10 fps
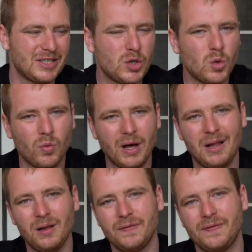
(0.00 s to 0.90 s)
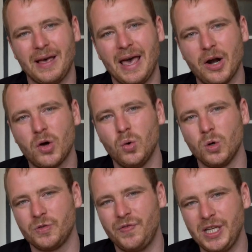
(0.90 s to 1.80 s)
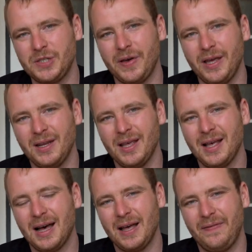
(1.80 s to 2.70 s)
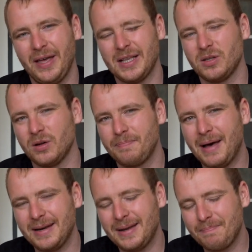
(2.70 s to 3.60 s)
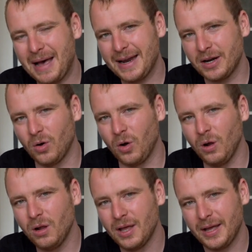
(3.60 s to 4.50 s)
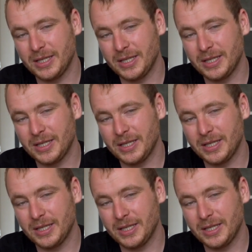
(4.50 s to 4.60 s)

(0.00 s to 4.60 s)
2-valve air-cooled V-twin, I think it's not bad at all.